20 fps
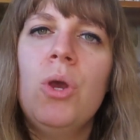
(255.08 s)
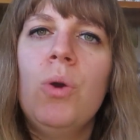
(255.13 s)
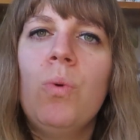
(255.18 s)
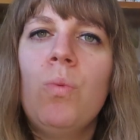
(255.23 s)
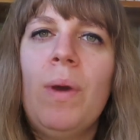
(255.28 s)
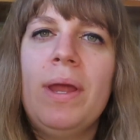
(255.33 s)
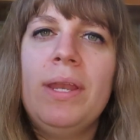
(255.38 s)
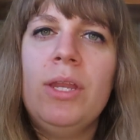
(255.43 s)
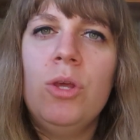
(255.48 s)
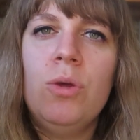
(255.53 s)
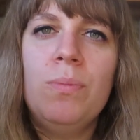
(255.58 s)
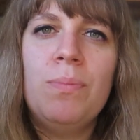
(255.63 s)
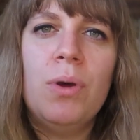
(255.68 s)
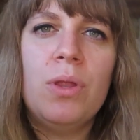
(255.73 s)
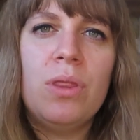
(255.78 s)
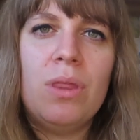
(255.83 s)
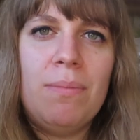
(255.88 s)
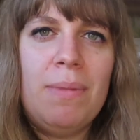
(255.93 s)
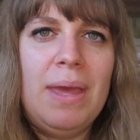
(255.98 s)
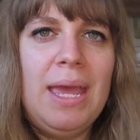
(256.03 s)
when you
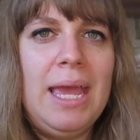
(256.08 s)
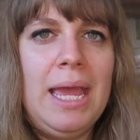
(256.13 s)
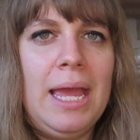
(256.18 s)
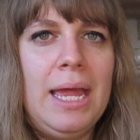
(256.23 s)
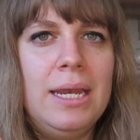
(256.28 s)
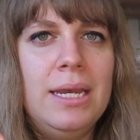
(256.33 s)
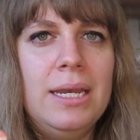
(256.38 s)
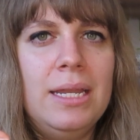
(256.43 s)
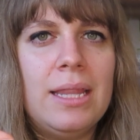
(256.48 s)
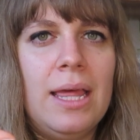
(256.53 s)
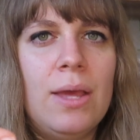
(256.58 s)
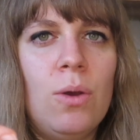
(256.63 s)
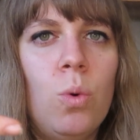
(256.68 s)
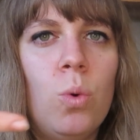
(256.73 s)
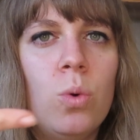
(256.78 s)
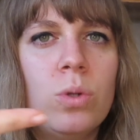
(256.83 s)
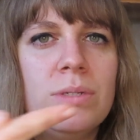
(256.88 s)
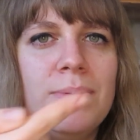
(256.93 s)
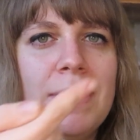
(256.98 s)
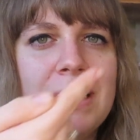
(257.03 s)
put them in they
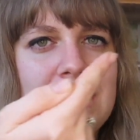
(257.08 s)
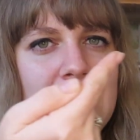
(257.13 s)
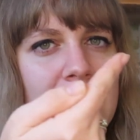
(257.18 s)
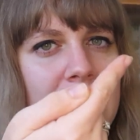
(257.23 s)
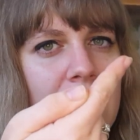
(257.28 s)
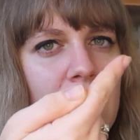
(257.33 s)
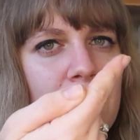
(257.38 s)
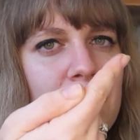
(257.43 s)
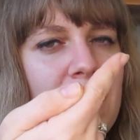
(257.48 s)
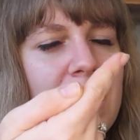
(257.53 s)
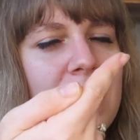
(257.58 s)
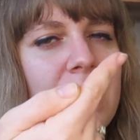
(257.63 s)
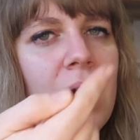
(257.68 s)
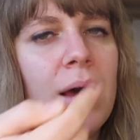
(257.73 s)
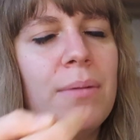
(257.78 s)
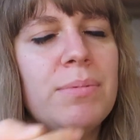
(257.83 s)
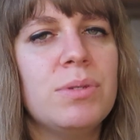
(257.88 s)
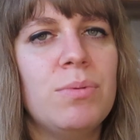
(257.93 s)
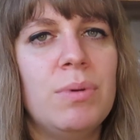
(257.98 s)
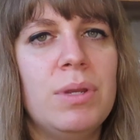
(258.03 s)
automatically come back
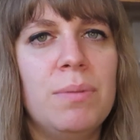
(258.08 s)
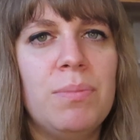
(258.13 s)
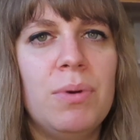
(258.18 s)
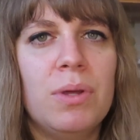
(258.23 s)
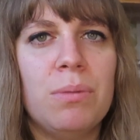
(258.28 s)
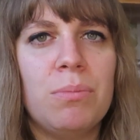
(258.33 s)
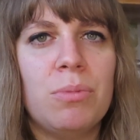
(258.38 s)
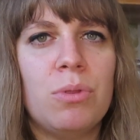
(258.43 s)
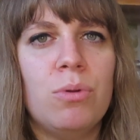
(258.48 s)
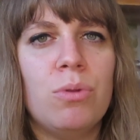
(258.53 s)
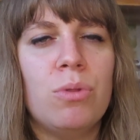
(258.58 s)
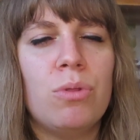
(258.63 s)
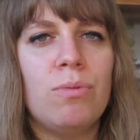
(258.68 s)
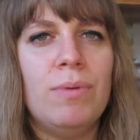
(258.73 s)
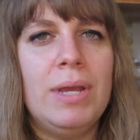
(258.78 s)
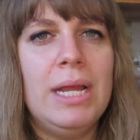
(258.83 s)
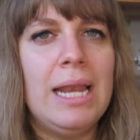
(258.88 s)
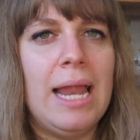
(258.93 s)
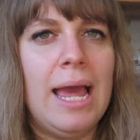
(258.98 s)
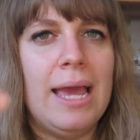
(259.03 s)
up, so when you put them through
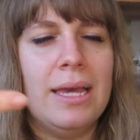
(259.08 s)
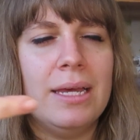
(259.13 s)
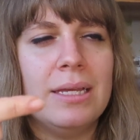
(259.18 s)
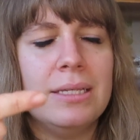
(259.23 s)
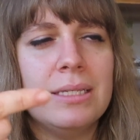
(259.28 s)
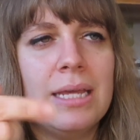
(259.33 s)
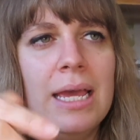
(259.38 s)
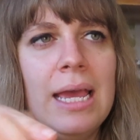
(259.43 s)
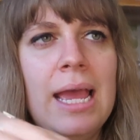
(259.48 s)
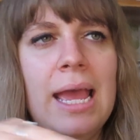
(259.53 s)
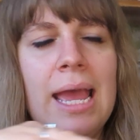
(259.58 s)
3 layers